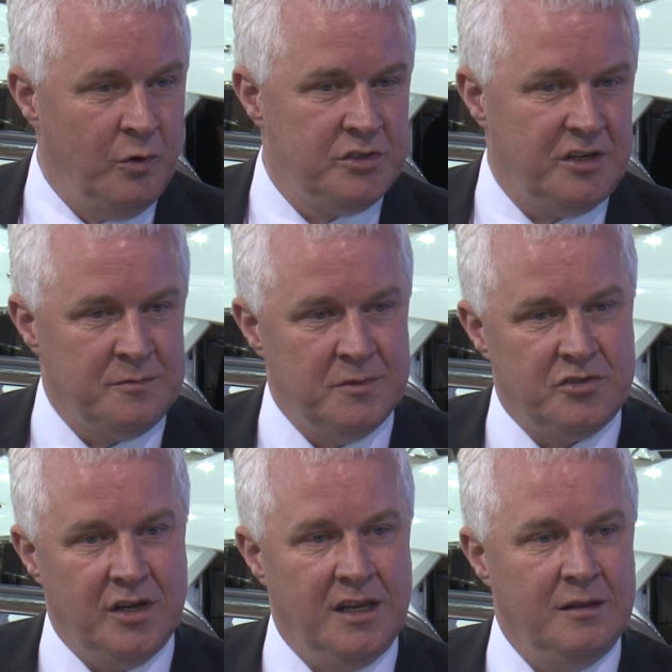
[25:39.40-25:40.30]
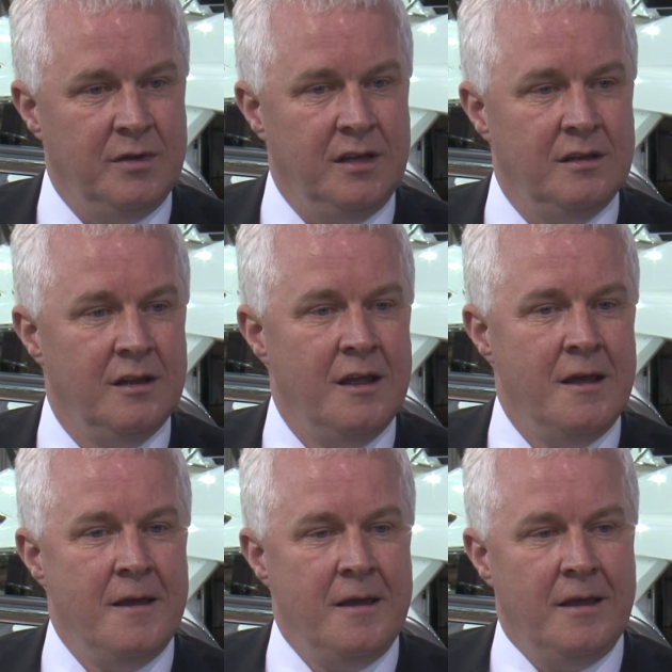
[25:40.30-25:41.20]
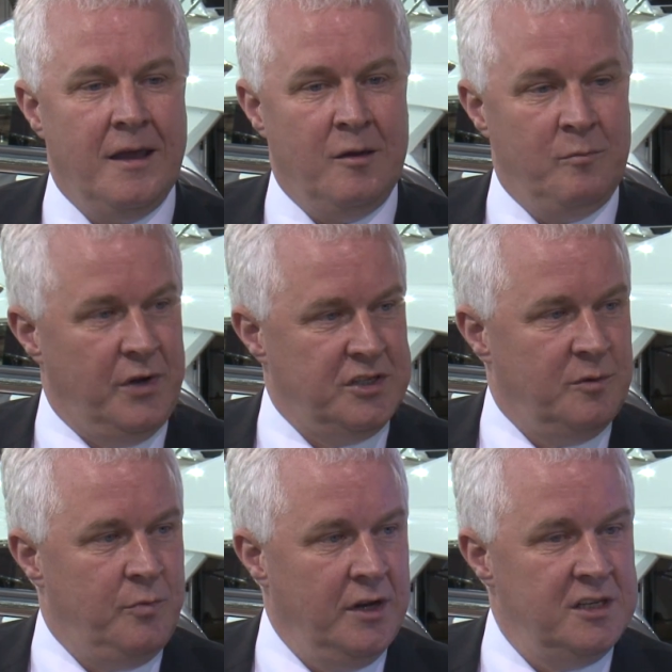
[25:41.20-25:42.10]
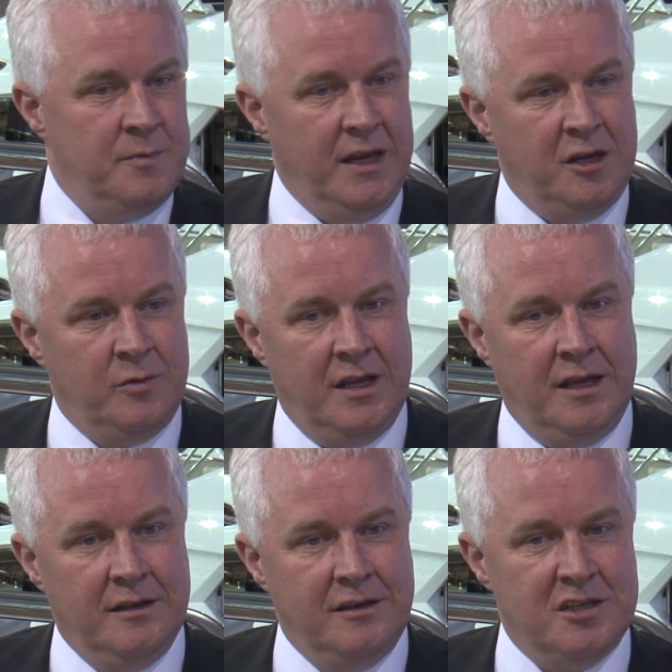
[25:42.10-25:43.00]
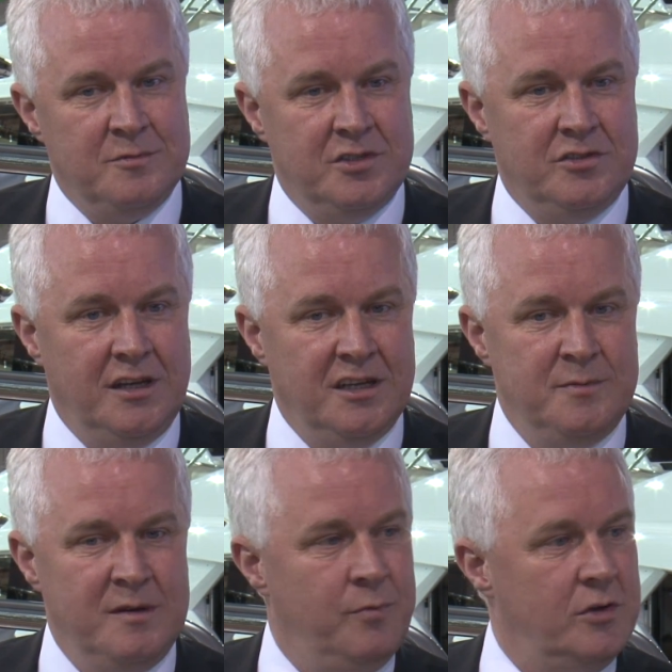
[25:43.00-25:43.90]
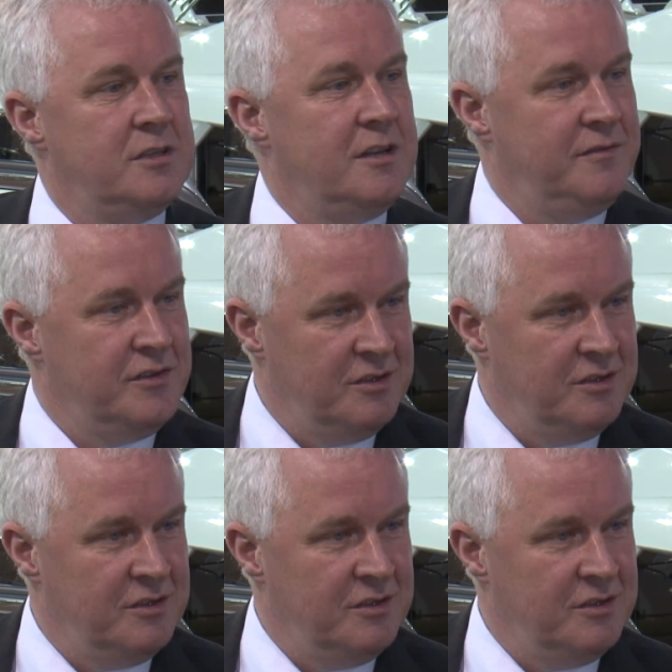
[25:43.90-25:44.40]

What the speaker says: Post-Christmas trading being pressure points, but equally Christmas trading's been positive for